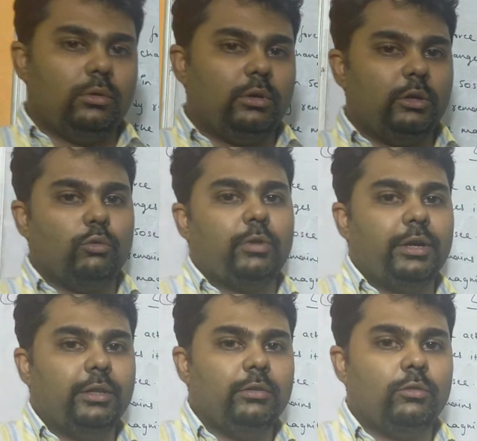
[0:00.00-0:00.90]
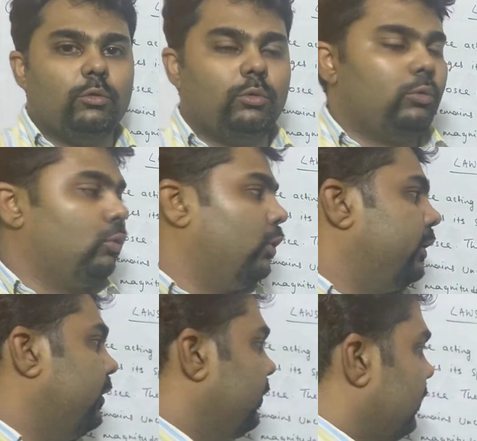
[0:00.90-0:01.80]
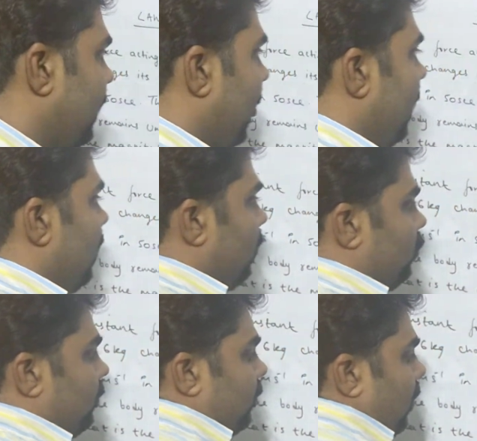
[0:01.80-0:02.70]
to find this quantities. So from